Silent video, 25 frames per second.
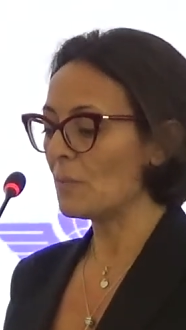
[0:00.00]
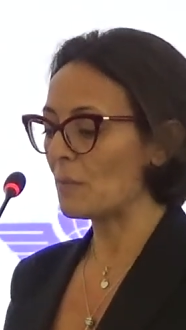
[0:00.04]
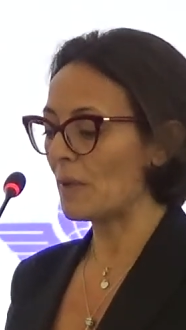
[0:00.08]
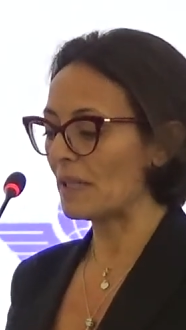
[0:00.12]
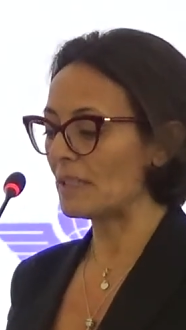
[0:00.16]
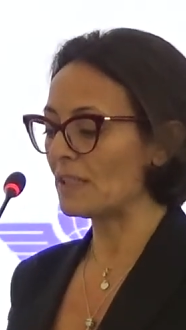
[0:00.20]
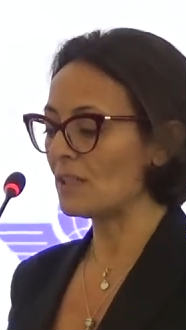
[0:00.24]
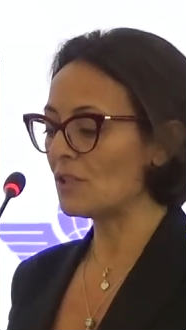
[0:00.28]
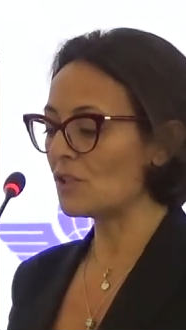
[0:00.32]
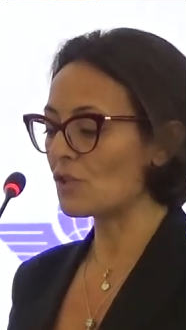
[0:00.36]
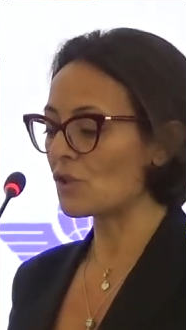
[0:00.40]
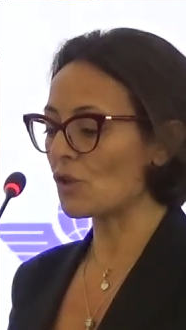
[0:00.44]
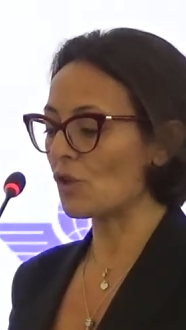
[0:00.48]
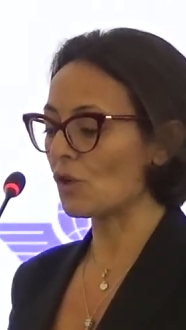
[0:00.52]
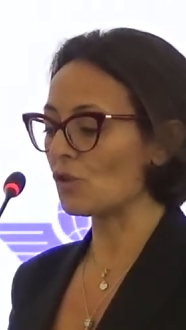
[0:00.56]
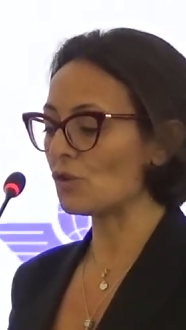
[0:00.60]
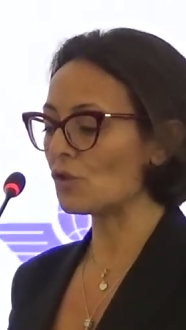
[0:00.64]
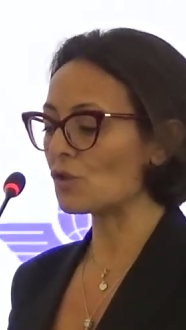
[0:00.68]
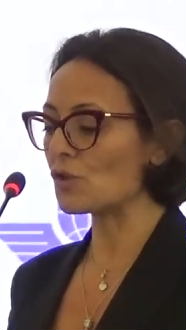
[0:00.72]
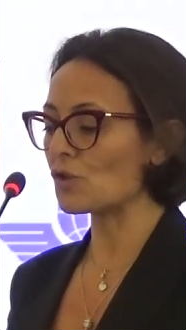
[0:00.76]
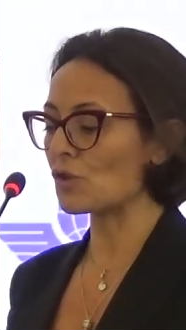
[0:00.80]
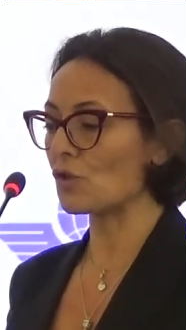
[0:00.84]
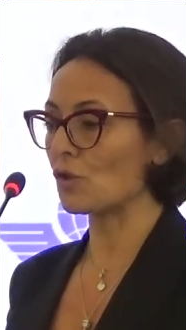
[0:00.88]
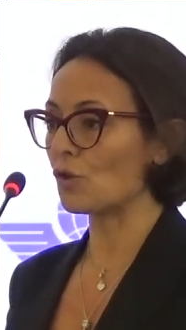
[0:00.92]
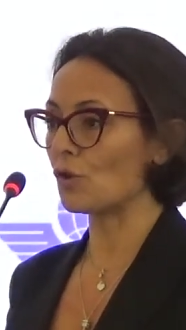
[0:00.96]
but it
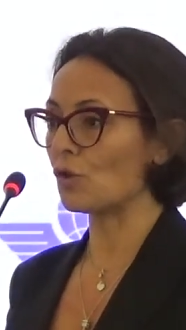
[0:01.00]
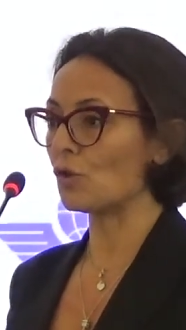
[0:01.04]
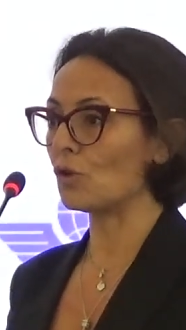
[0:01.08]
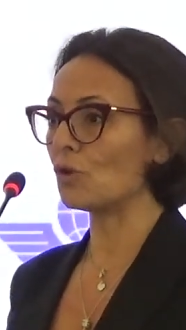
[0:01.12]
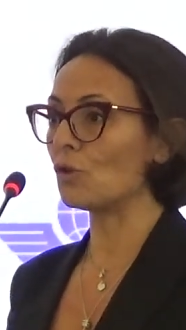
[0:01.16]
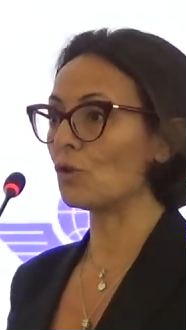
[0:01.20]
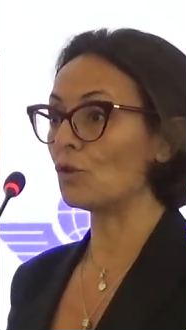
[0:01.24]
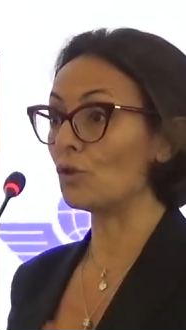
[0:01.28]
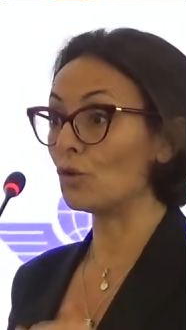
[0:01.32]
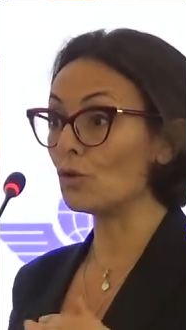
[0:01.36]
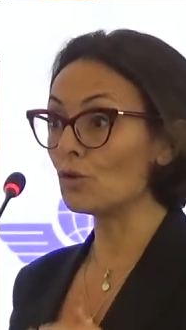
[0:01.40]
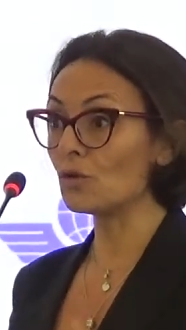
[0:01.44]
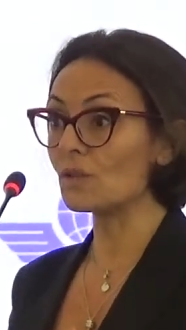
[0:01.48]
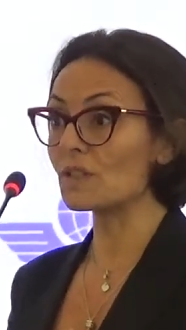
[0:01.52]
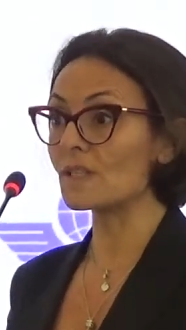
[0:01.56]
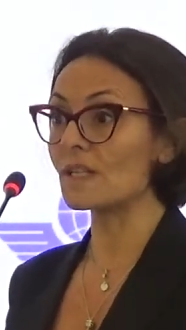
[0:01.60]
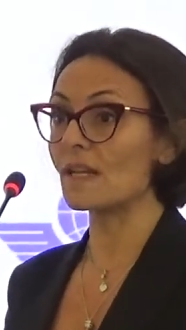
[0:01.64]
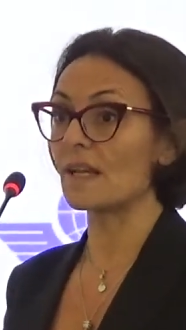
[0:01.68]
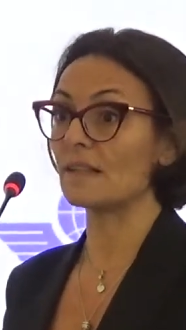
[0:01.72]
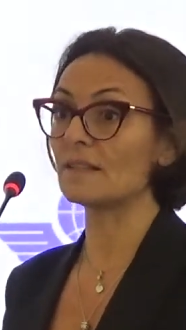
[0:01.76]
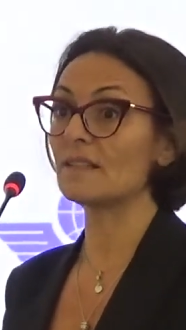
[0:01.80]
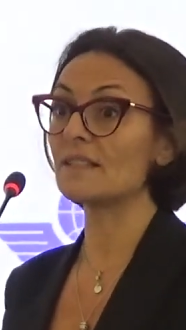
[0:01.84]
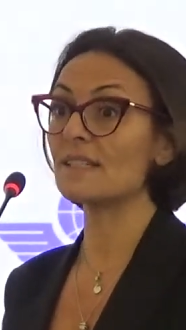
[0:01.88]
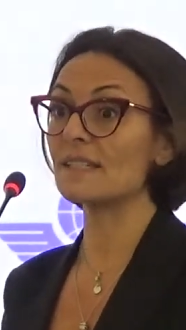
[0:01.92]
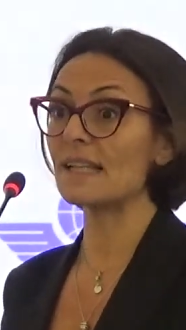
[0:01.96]
also uh,
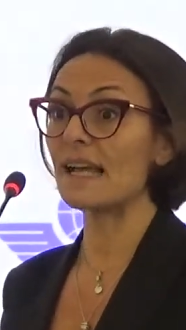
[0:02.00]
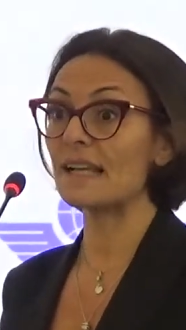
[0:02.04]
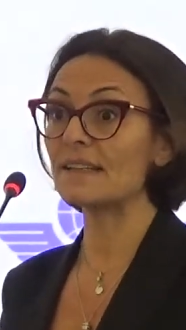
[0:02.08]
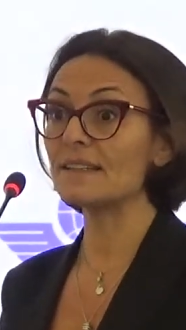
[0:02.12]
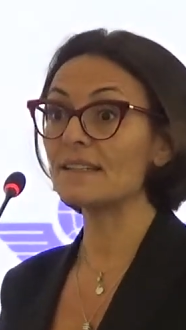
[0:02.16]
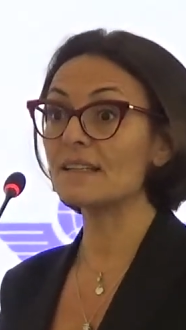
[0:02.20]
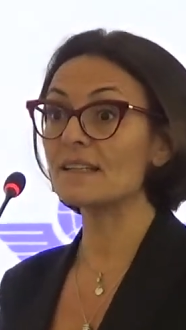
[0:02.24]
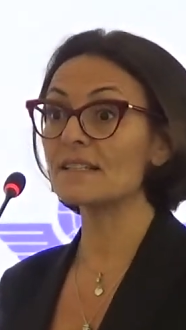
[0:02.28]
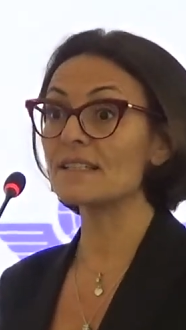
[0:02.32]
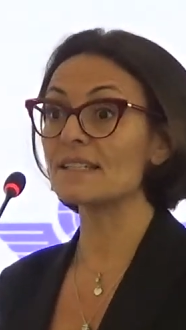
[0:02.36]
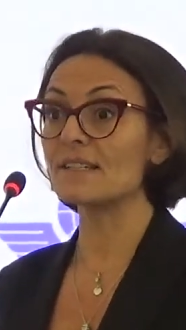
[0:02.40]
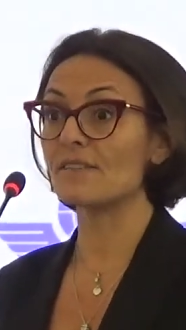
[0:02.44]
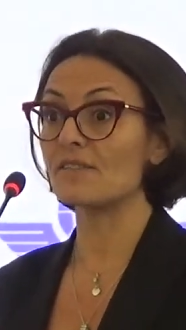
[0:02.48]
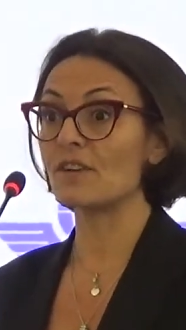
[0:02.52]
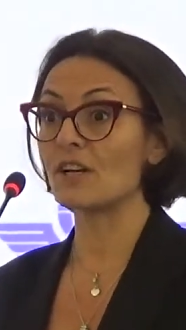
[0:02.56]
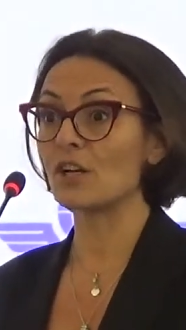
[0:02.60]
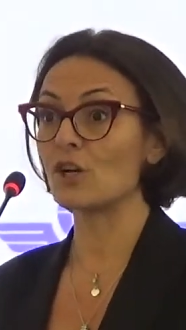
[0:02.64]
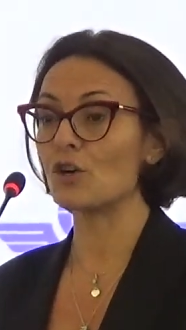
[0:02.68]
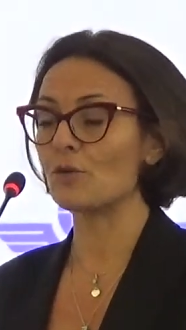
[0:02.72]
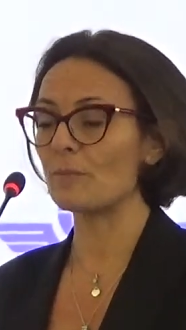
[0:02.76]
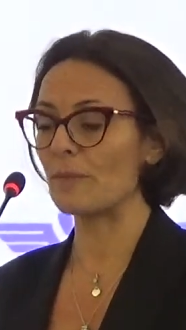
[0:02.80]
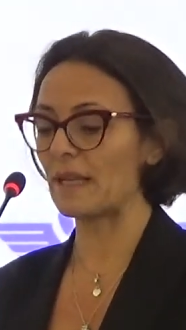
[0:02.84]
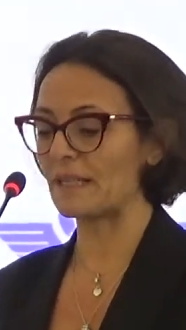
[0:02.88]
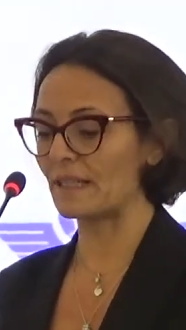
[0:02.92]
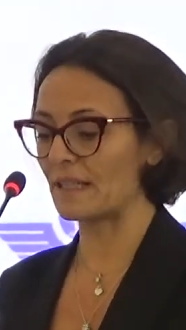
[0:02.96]
looks at standards and
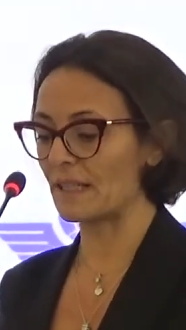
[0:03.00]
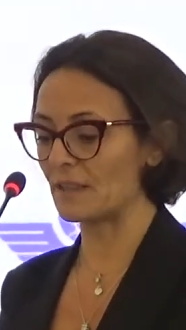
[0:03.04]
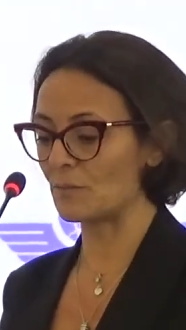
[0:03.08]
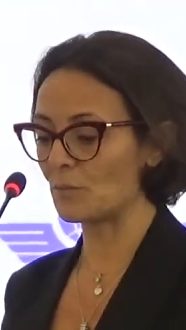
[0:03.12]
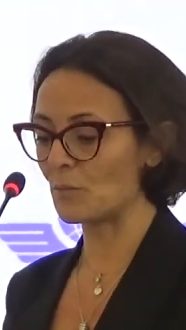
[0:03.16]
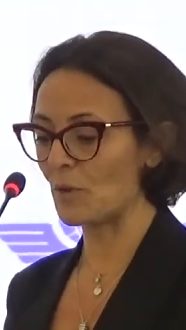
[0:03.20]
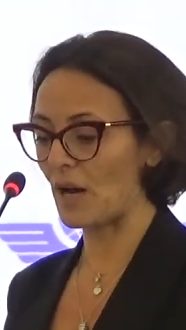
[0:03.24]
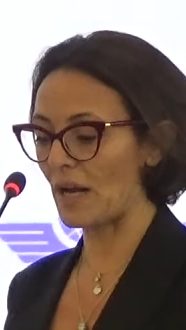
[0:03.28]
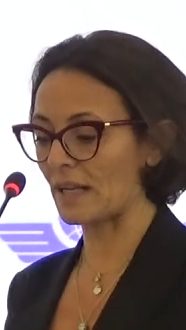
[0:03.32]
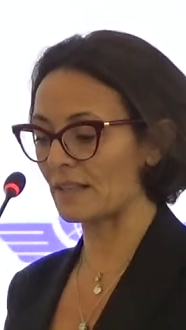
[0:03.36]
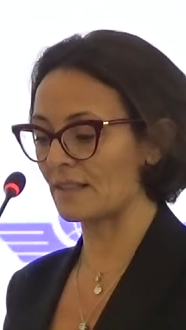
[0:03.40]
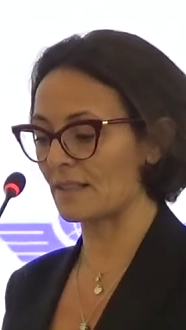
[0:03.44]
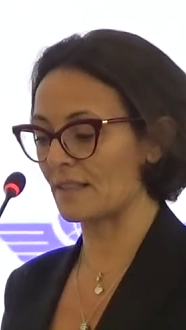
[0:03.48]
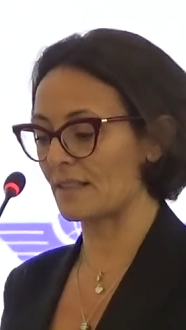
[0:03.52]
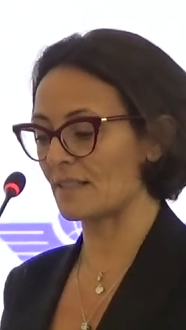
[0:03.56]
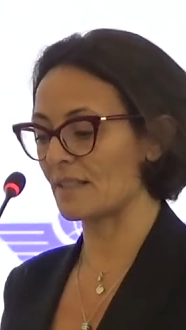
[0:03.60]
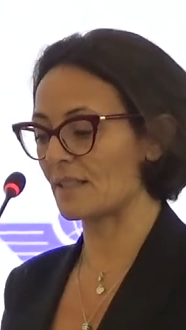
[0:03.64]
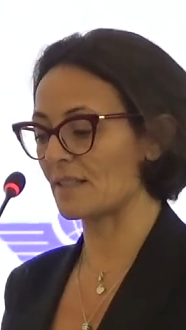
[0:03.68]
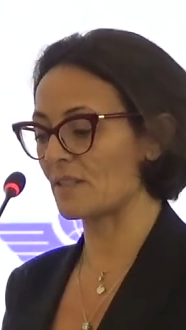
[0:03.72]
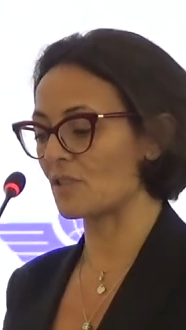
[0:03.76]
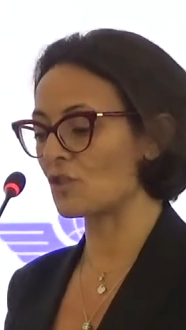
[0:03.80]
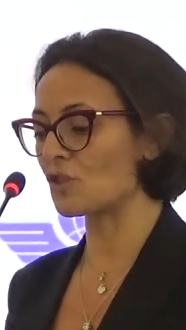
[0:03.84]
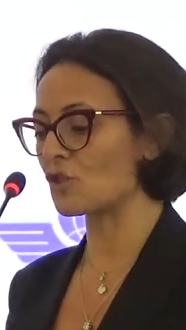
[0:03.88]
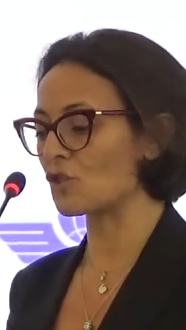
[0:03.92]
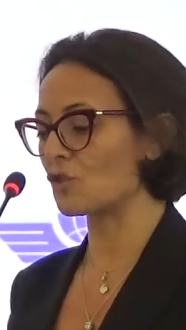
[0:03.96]
recommended
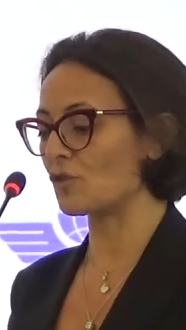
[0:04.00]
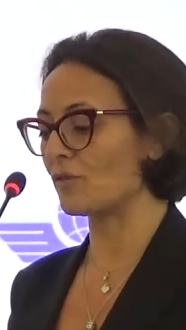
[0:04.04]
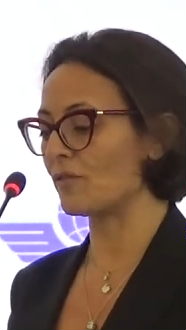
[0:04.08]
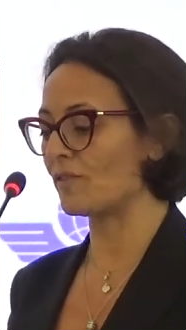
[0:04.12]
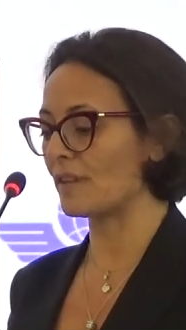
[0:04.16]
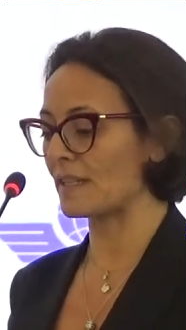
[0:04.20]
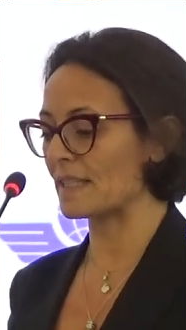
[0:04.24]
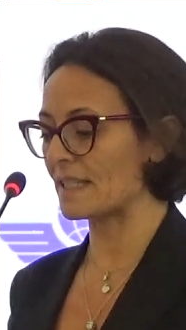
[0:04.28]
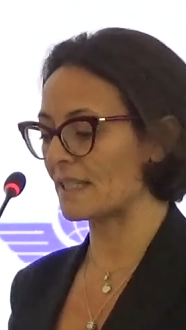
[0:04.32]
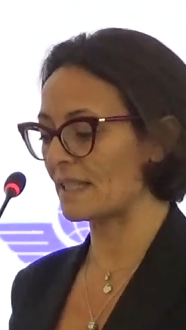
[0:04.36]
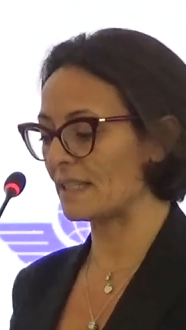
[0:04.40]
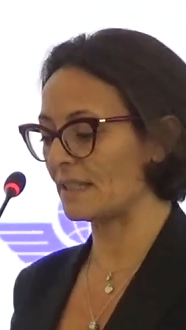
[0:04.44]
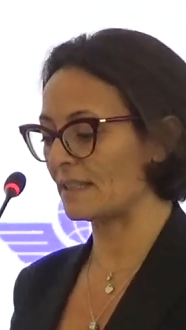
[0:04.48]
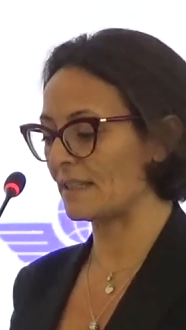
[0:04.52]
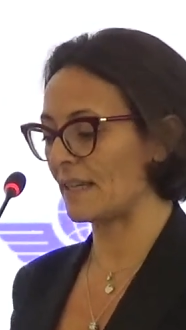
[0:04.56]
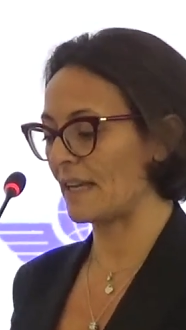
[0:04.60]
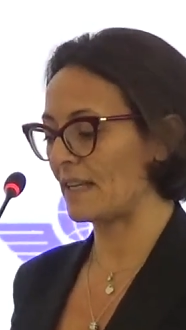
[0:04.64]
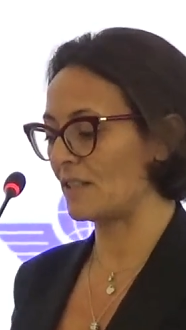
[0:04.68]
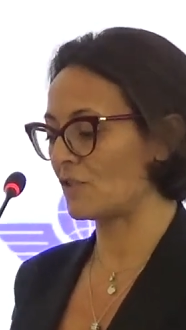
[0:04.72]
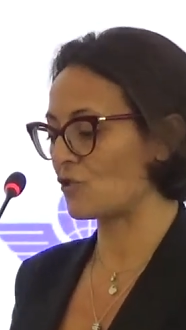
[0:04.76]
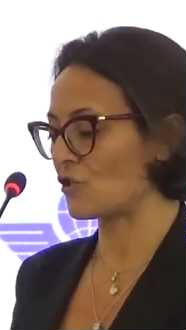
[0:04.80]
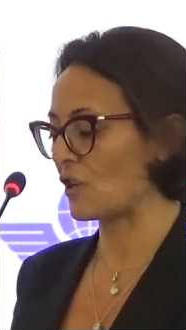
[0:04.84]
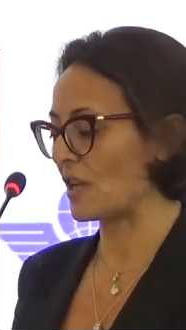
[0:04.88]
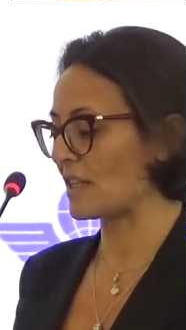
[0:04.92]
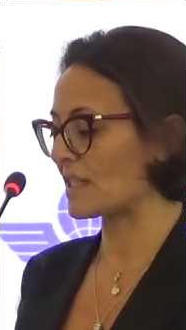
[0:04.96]
practices to
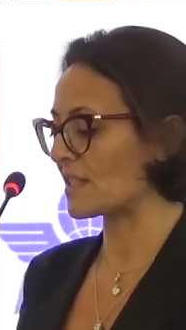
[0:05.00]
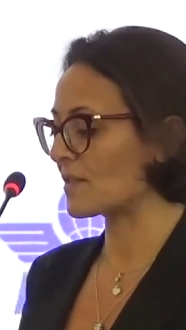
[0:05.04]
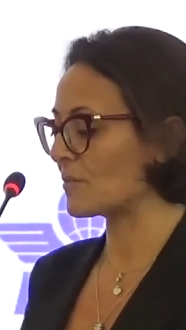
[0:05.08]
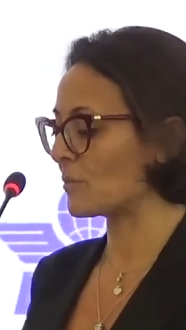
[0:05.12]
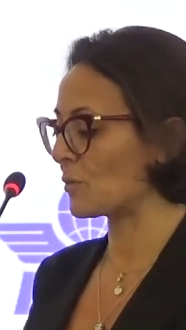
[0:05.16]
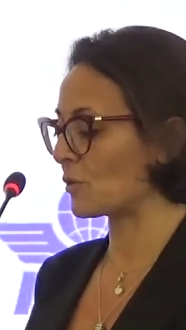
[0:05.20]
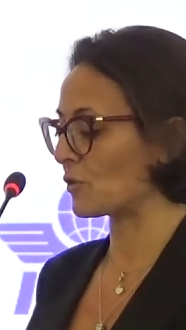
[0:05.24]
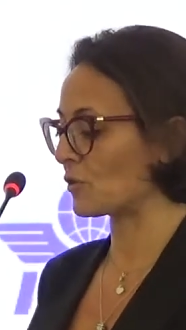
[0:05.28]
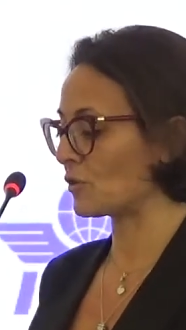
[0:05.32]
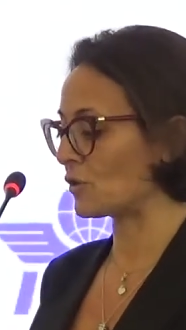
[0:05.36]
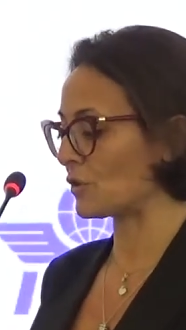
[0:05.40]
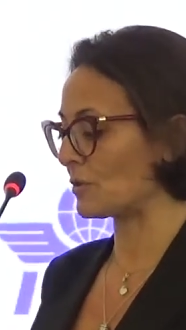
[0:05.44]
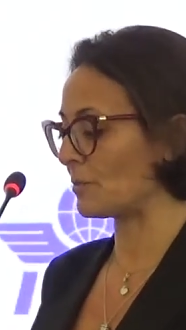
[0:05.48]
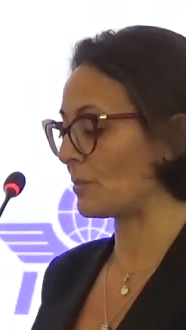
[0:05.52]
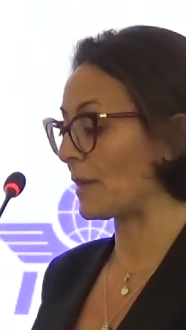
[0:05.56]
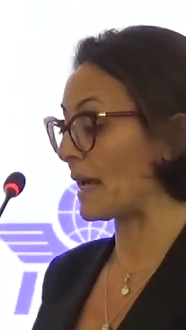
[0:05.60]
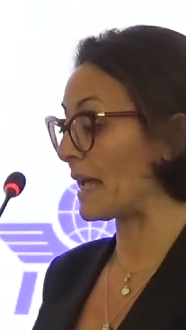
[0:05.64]
facilitate transport